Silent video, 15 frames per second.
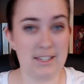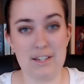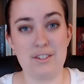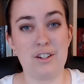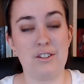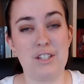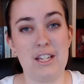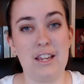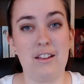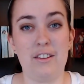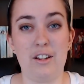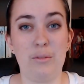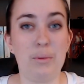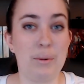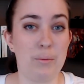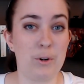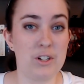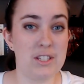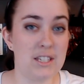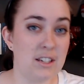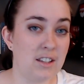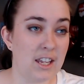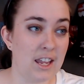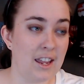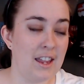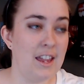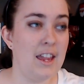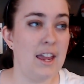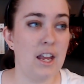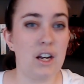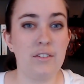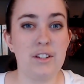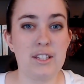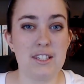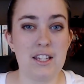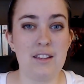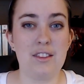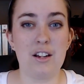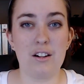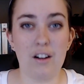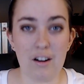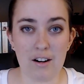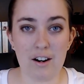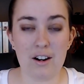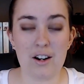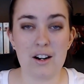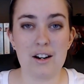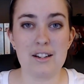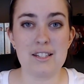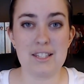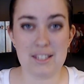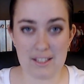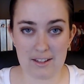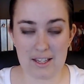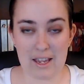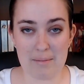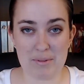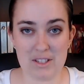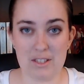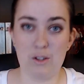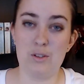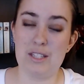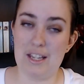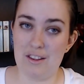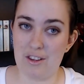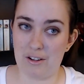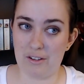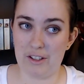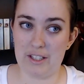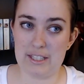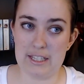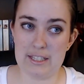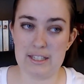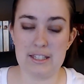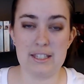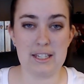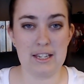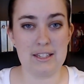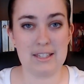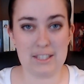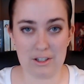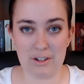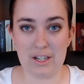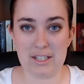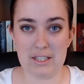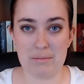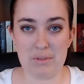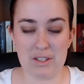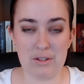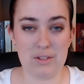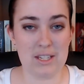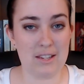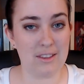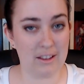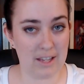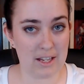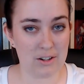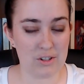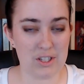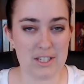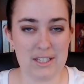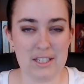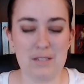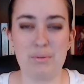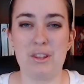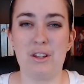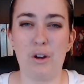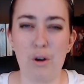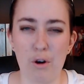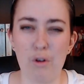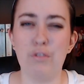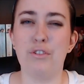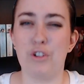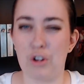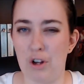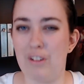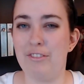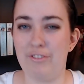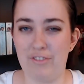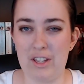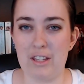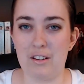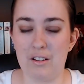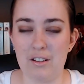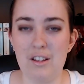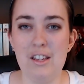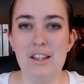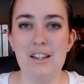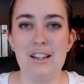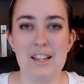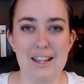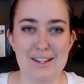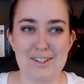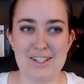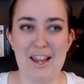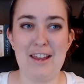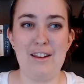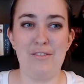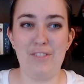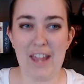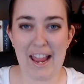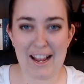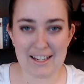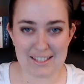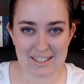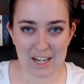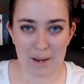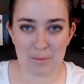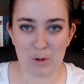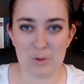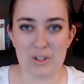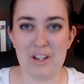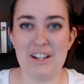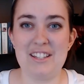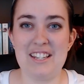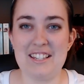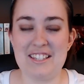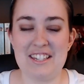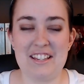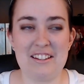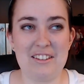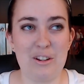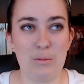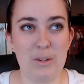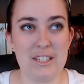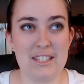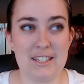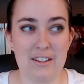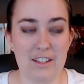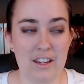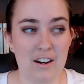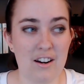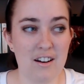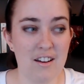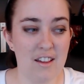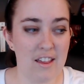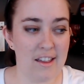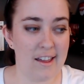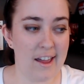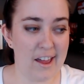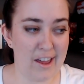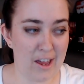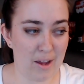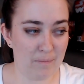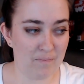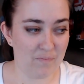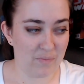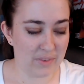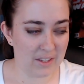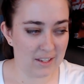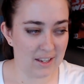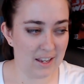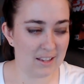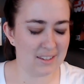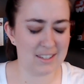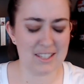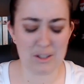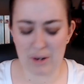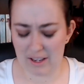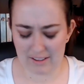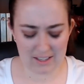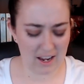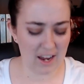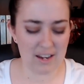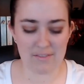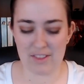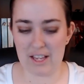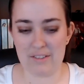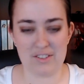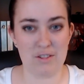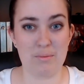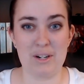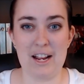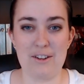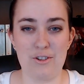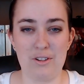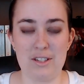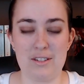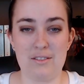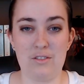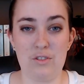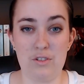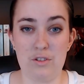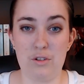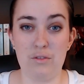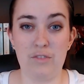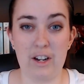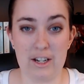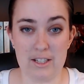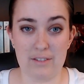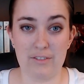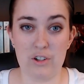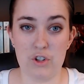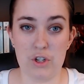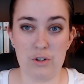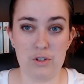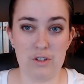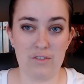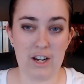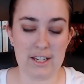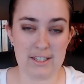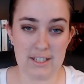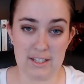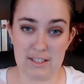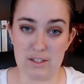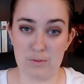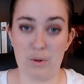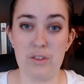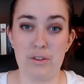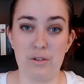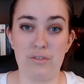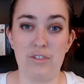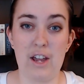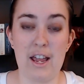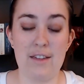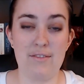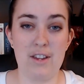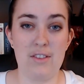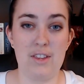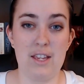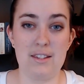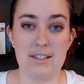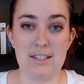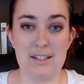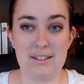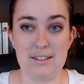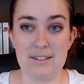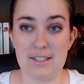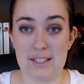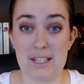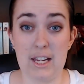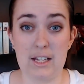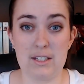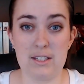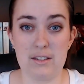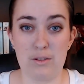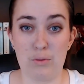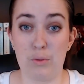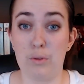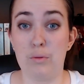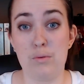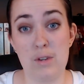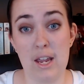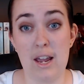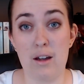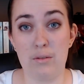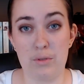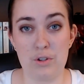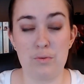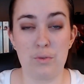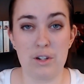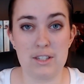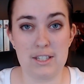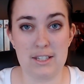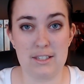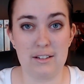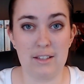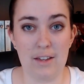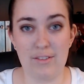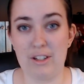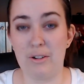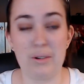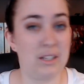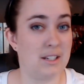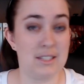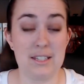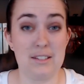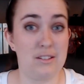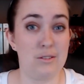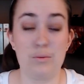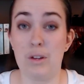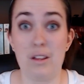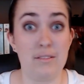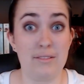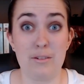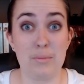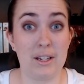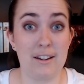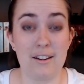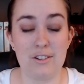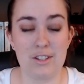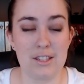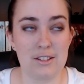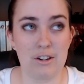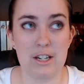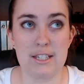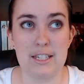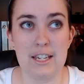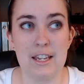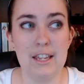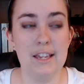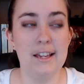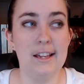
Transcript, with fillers: They start to get a little bit more silly. And obviously, there are silly episodes in the early seasons and serious episodes in the later seasons, but the overall feel is kind of as time goes on, it tends to get a little bit sillier. Um, it, so I kind of think of Supernatural as two very different shows. You've got seasons one through five, and then season six through now, which we're in season 11, going to season 12. Oh my gosh, that's crazy.